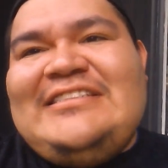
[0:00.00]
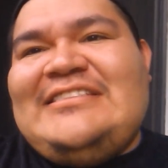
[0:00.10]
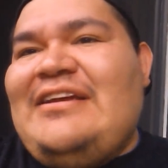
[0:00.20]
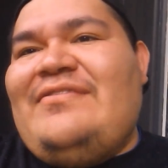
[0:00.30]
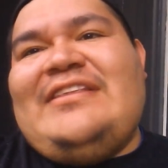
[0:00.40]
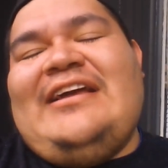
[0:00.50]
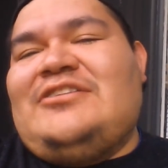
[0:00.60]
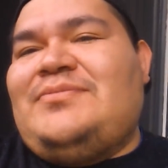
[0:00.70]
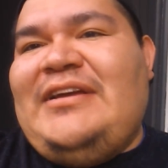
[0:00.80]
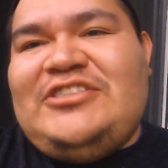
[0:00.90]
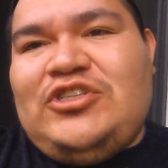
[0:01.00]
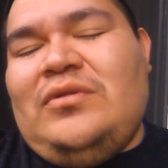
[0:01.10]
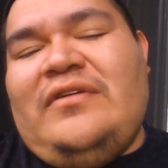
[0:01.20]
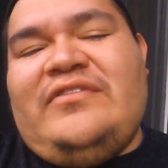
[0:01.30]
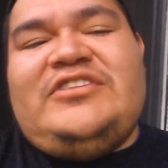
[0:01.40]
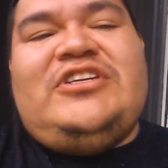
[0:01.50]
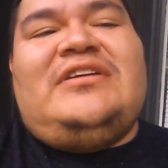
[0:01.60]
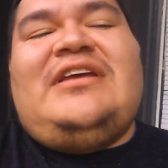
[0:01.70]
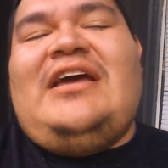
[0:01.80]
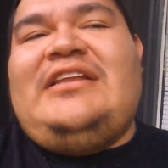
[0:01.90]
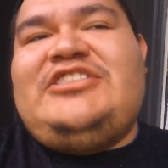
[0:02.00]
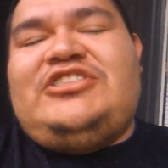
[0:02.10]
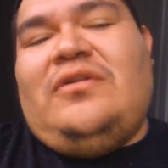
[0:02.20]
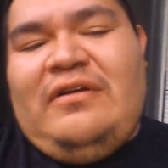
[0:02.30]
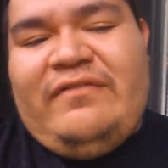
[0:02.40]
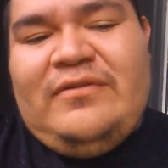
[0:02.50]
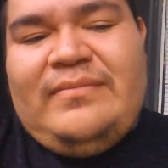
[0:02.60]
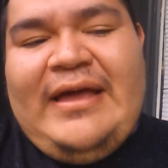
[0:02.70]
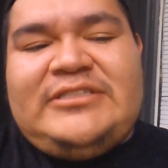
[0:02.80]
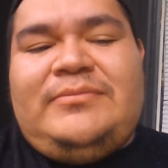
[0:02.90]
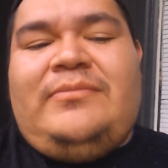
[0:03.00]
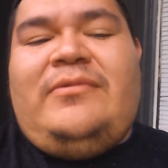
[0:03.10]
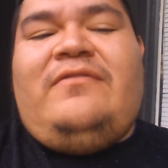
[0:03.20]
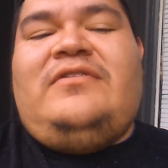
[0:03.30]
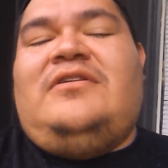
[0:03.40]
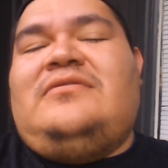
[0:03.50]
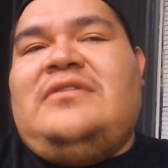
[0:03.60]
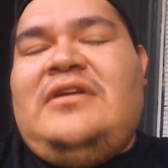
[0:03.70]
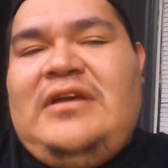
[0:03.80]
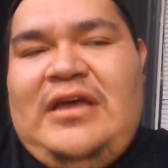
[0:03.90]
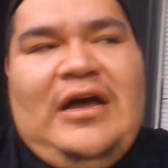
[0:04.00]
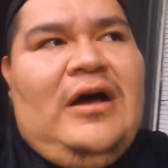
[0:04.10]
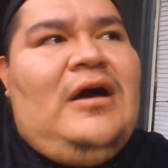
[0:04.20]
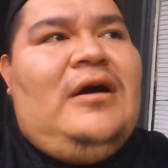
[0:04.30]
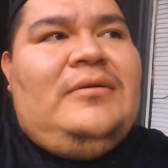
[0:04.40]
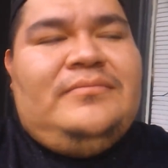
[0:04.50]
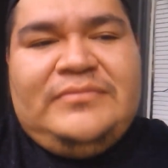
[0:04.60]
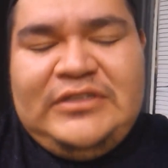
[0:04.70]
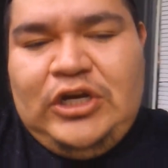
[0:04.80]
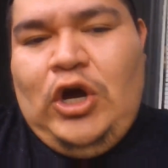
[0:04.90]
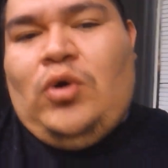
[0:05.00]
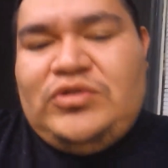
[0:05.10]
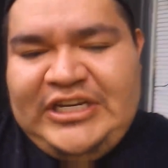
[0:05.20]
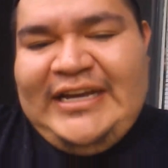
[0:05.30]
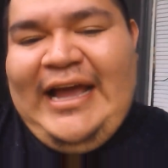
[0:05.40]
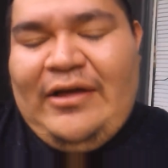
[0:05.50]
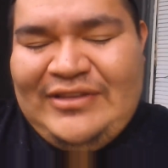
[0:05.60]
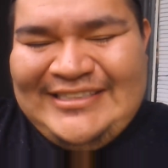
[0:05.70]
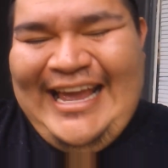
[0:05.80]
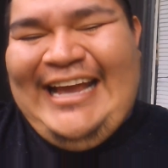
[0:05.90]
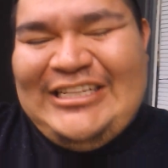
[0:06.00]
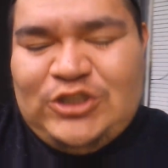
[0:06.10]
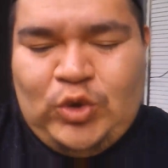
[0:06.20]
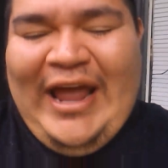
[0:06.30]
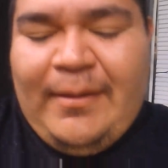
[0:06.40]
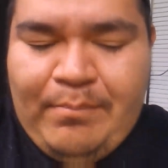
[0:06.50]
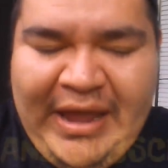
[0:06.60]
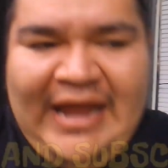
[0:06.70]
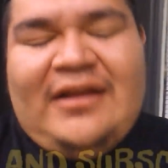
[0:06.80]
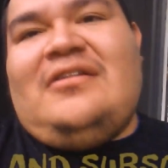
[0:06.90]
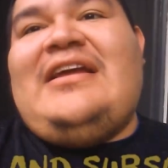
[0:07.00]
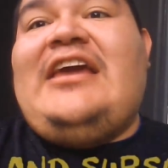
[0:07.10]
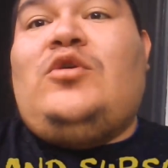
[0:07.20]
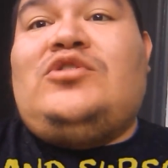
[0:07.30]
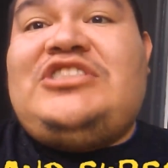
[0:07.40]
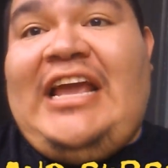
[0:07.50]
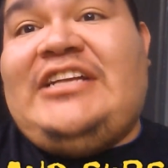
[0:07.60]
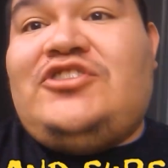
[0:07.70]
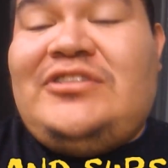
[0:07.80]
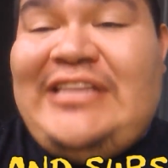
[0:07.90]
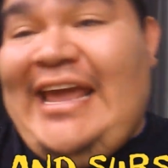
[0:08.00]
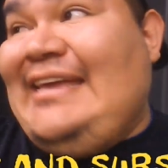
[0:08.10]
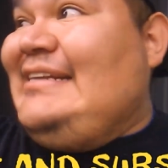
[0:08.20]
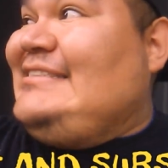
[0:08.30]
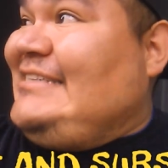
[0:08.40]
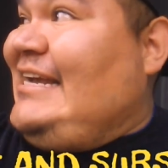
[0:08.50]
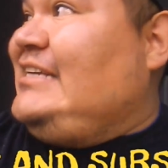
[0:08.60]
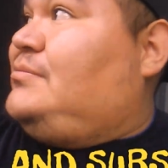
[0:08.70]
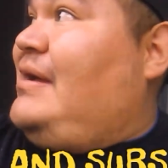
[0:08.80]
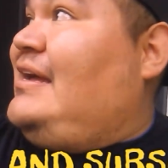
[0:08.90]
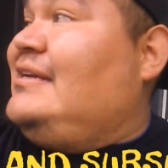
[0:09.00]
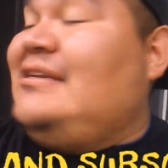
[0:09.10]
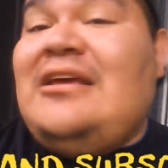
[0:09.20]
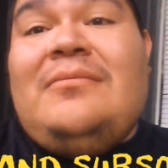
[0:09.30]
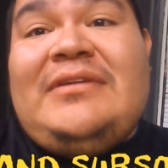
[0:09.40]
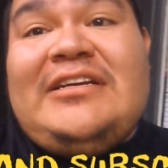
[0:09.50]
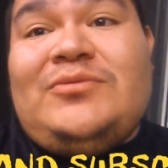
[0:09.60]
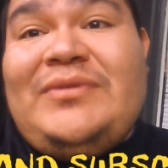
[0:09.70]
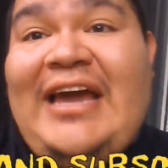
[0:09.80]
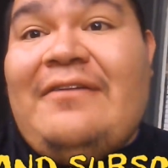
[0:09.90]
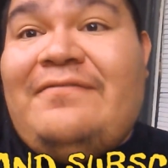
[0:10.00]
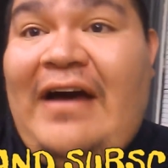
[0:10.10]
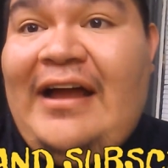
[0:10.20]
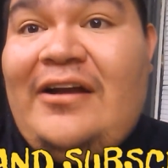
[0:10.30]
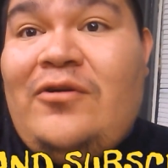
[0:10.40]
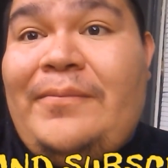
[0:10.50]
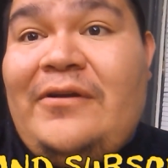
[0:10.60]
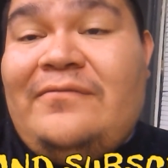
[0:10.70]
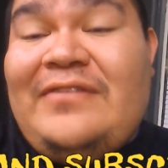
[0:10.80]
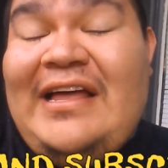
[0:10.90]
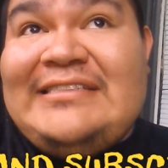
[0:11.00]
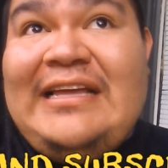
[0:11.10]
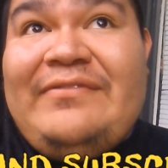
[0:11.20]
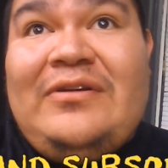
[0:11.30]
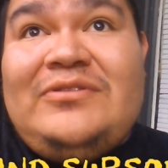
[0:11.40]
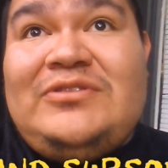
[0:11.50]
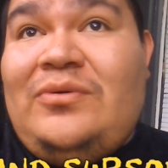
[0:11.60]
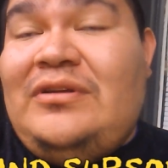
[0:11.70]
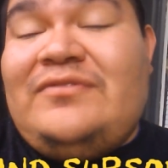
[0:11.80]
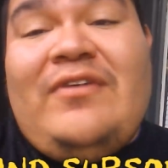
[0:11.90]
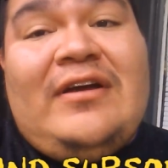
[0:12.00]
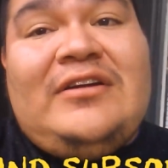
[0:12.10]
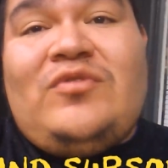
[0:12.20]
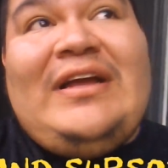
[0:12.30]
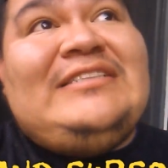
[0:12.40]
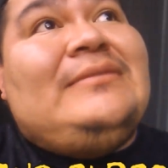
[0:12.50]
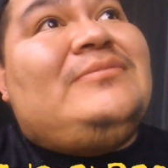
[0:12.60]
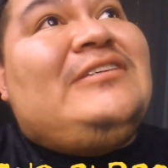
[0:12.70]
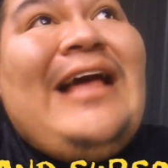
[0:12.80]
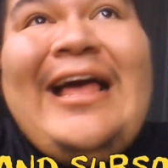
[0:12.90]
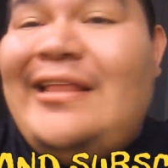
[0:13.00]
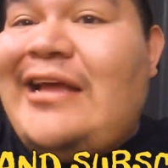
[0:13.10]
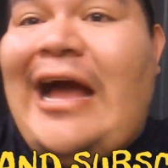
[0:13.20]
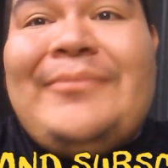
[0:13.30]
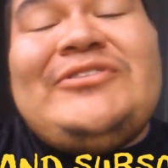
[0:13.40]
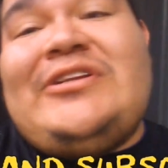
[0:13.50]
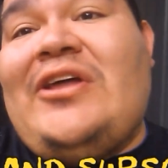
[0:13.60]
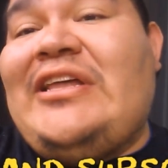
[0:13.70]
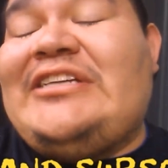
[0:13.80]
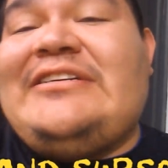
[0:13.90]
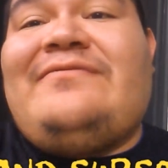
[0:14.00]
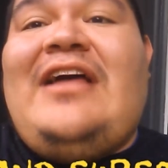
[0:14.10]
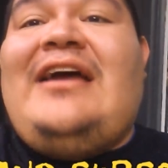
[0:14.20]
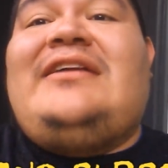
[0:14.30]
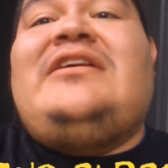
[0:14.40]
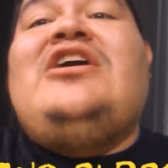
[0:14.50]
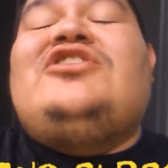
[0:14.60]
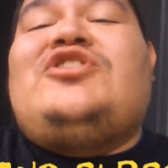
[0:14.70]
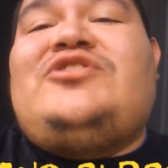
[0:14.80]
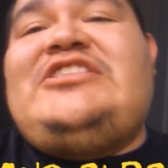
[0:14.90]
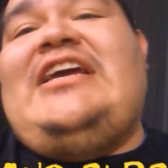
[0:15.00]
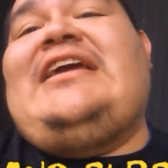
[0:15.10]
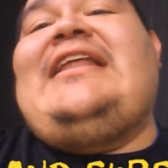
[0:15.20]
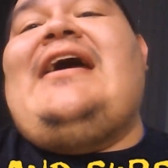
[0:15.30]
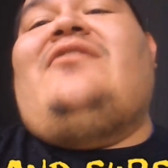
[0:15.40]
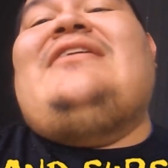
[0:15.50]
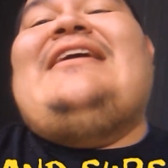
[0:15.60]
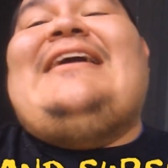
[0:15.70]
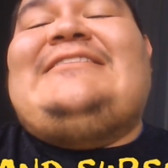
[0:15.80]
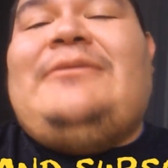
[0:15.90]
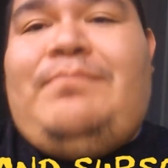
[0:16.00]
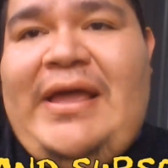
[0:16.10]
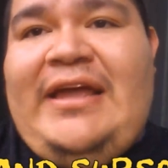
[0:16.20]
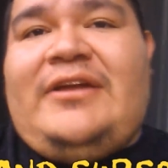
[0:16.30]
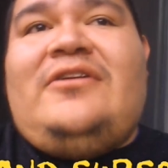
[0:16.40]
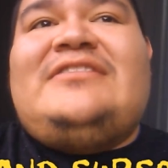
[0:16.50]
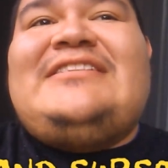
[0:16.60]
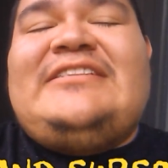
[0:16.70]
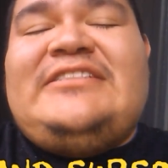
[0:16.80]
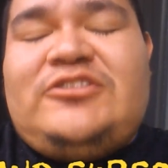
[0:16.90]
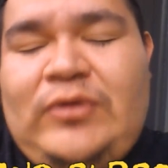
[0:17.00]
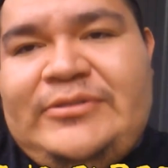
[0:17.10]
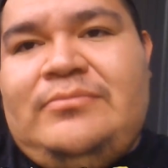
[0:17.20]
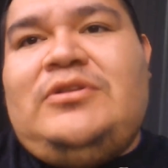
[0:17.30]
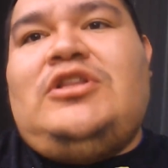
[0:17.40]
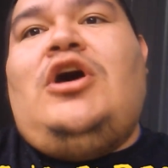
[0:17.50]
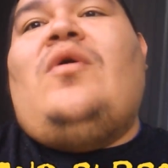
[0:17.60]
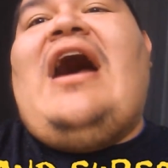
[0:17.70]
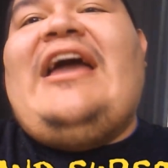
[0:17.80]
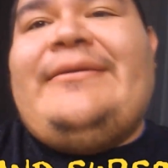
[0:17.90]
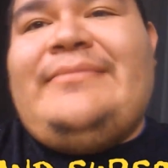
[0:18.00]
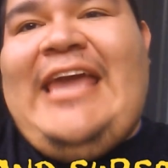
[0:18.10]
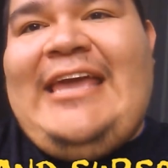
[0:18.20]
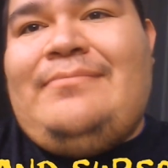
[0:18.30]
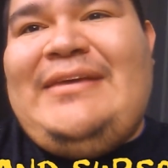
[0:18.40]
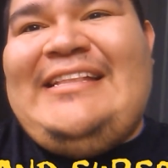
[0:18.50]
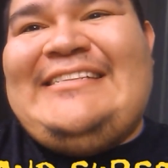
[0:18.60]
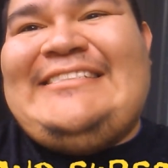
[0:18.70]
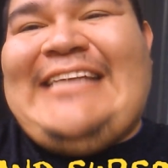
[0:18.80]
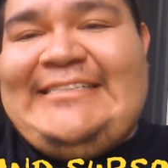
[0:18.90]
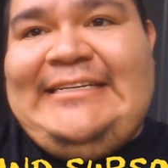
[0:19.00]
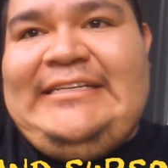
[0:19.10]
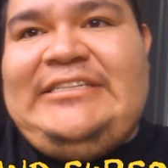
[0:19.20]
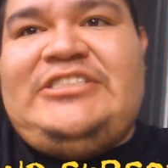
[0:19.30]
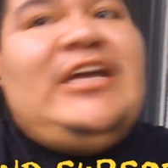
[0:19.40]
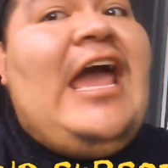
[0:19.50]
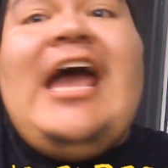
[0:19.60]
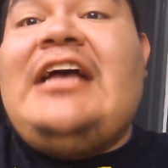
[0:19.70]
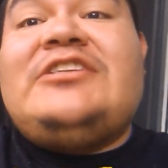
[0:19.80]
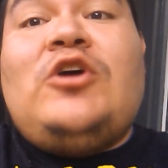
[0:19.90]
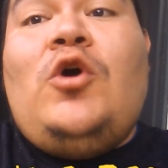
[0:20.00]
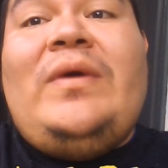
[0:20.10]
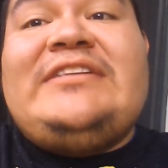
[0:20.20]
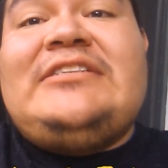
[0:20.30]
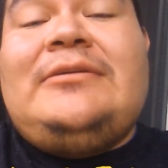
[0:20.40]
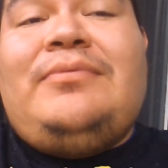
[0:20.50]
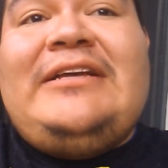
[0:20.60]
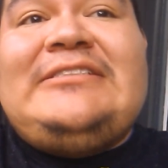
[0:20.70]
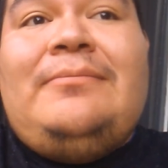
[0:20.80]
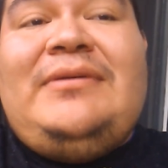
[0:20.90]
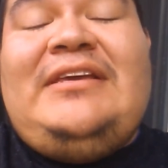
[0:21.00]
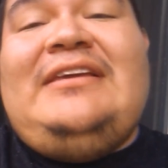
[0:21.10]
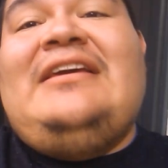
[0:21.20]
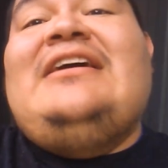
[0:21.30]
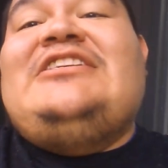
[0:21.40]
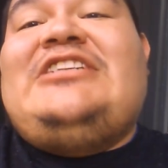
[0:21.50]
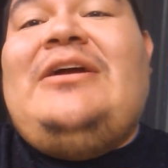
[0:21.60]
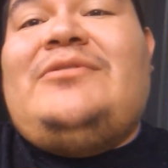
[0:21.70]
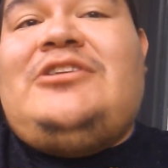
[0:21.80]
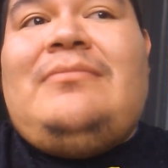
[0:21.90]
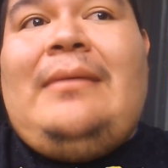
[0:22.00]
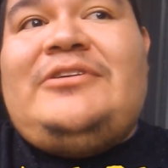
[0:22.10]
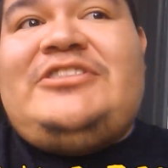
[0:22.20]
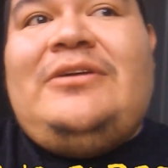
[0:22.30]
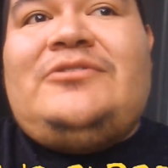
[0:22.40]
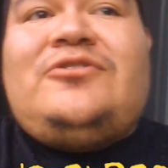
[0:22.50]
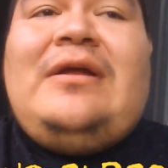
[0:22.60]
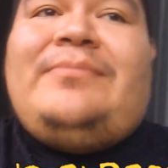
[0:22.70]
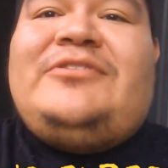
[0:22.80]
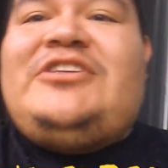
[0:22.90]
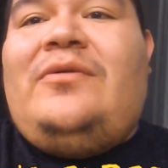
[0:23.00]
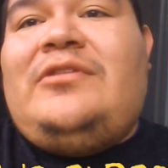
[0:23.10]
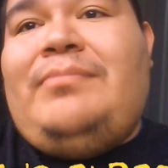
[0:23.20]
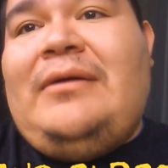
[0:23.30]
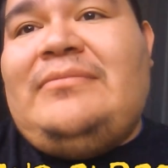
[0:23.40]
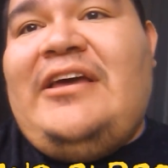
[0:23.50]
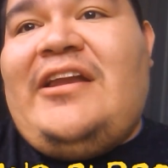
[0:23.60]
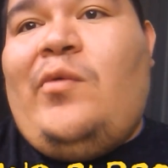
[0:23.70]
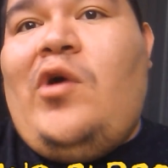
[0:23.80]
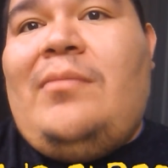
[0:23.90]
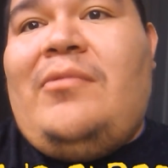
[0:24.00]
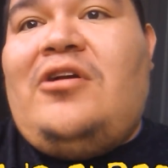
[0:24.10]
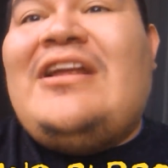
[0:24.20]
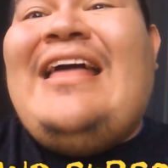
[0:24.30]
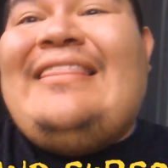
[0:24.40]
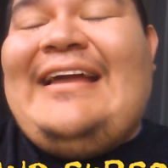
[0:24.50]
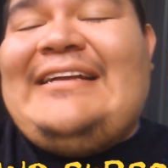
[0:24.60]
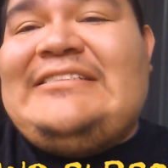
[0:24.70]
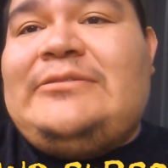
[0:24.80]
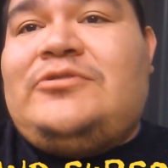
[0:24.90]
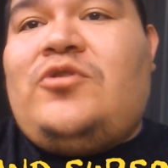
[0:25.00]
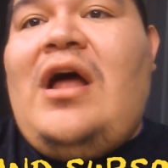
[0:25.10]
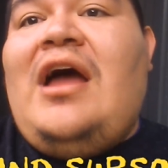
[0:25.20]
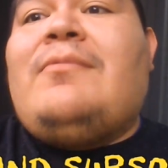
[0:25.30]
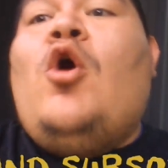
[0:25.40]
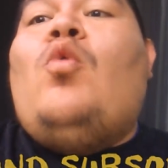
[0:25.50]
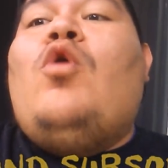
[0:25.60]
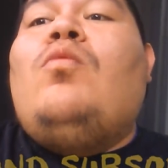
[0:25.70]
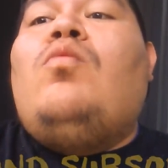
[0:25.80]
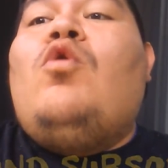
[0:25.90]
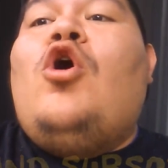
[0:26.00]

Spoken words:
just everything else, man. Show love to the Juggernauty. Show love to Maximum Ovrlod. Go check out this 8-track banger. It'll change your day. It has changed mine because we got a fire up here in Flagstaff, Arizona. It's fucking crazy. I'm seeing helicopters and all that shit flying. So check it out. It's a banger. It's in the description below. I am KMB, the sexy ninja, as always, in the place to be. Share with your mama. Share with your grandpa. Share with the bum down at Walmart. Like and subscribe. Whoop,